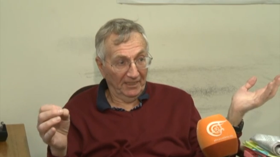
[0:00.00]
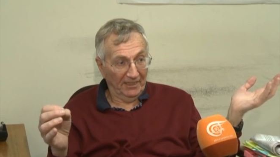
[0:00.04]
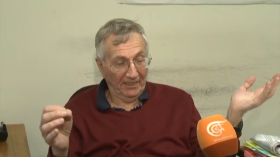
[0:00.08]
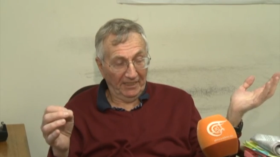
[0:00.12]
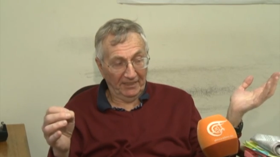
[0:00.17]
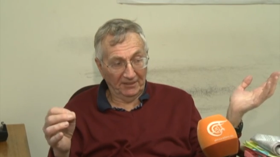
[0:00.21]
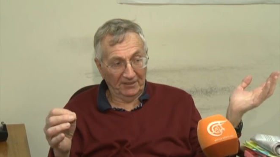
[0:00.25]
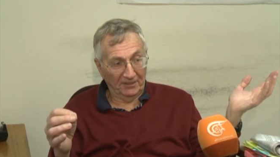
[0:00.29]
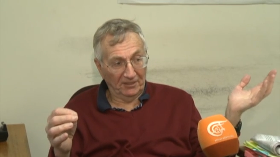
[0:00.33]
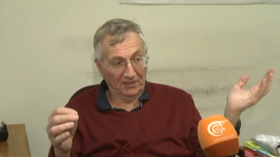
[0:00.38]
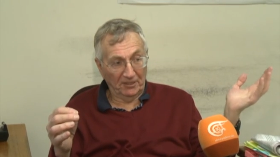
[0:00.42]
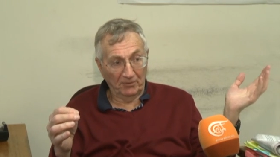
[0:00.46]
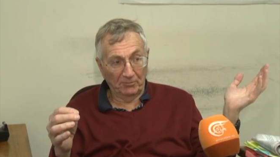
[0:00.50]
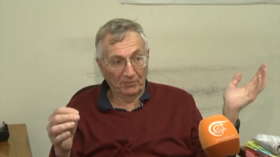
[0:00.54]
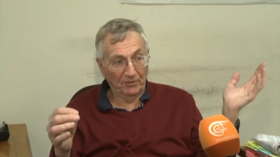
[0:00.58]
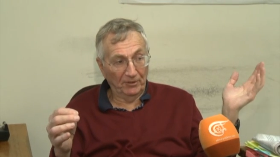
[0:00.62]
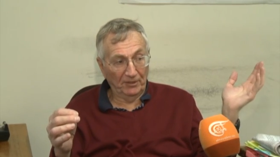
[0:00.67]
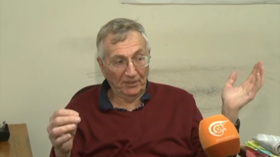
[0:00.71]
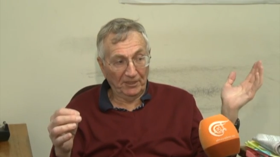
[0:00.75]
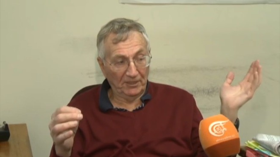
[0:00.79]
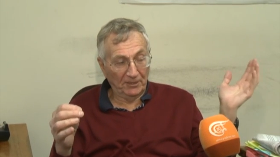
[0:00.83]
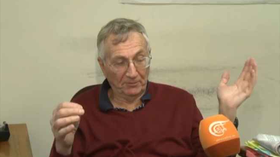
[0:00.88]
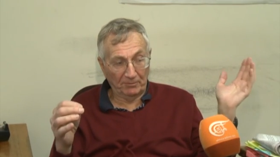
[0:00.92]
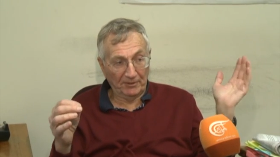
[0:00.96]
And the
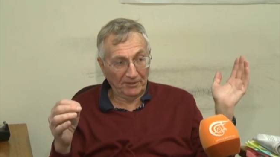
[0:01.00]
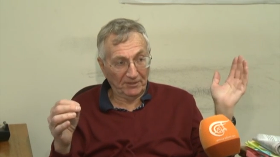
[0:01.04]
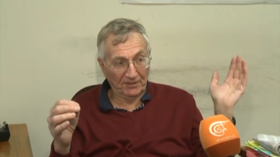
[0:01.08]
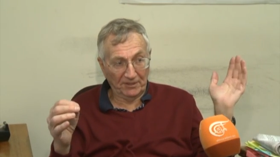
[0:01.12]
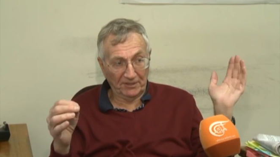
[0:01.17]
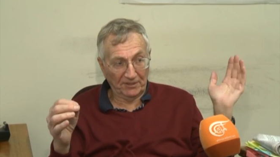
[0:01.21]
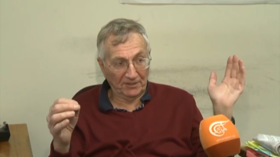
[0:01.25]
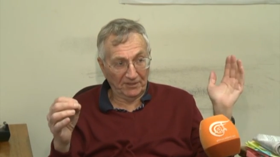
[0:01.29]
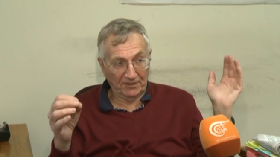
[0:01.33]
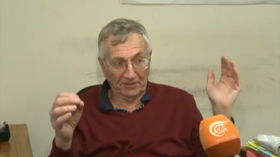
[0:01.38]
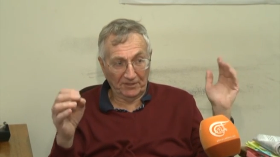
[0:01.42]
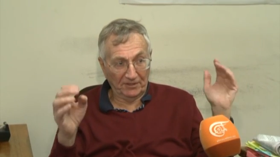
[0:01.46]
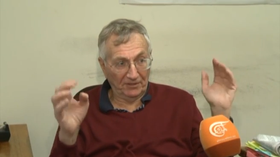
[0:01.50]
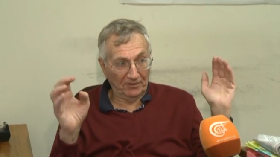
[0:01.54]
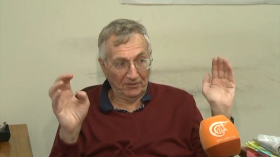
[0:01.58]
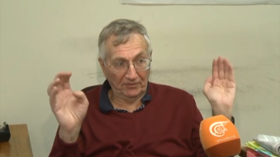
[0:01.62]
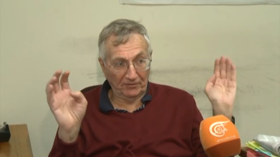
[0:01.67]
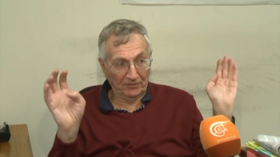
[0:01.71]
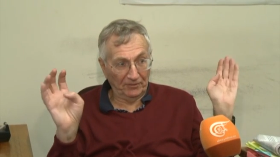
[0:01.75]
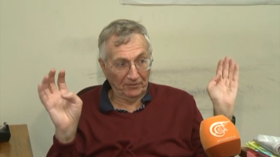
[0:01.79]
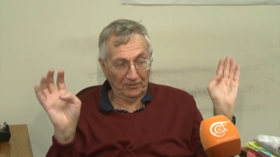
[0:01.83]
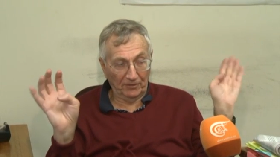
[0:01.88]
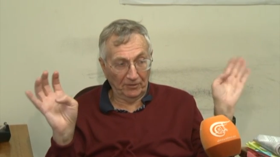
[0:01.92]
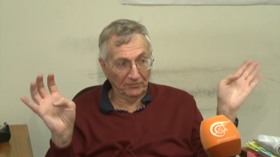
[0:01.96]
community's business,
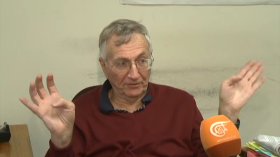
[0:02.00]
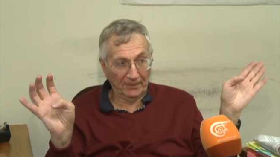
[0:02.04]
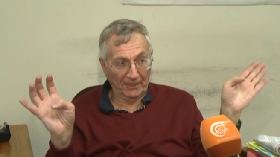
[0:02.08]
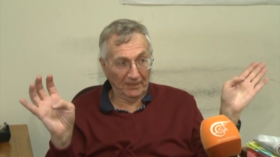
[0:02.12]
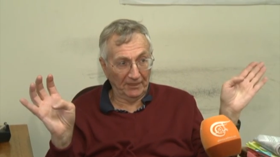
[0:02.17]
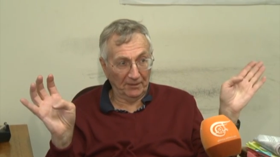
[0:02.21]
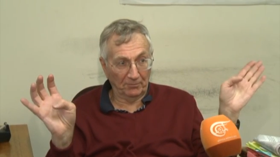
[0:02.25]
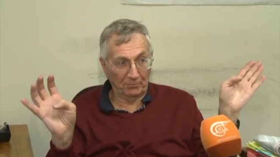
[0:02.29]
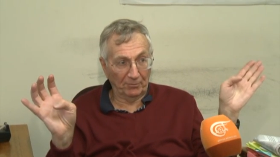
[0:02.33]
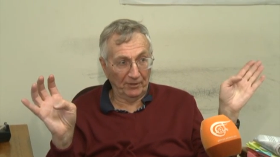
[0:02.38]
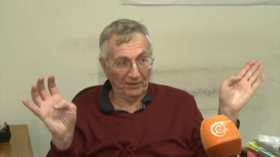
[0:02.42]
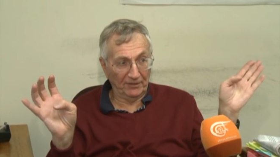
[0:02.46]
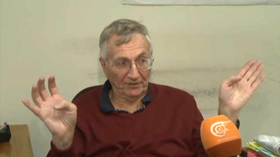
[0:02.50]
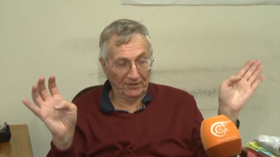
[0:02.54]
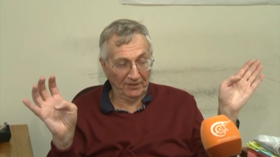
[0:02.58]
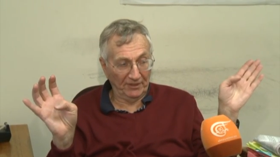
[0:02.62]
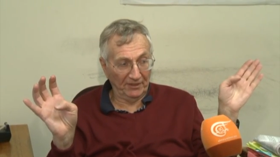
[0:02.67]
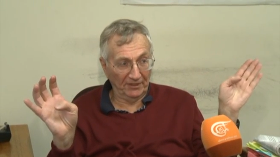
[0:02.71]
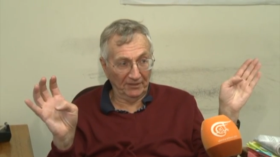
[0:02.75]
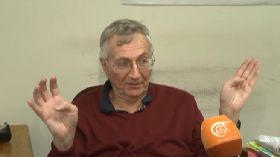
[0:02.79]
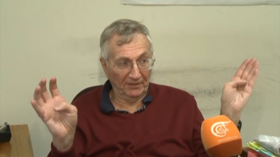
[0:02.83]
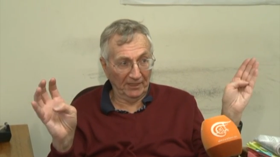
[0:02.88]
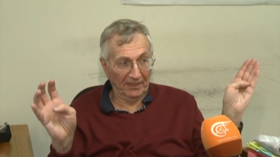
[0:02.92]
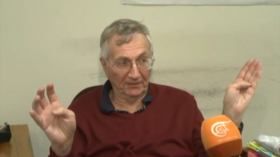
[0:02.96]
you don't tell a
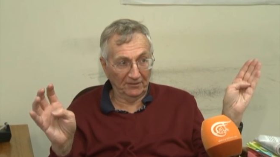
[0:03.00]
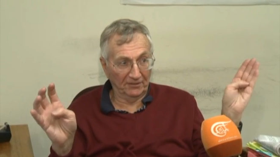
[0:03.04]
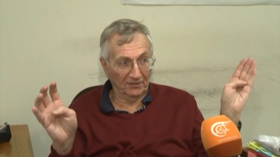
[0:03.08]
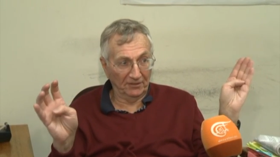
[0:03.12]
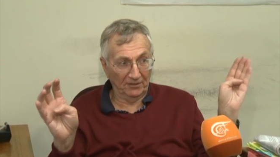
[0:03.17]
president that,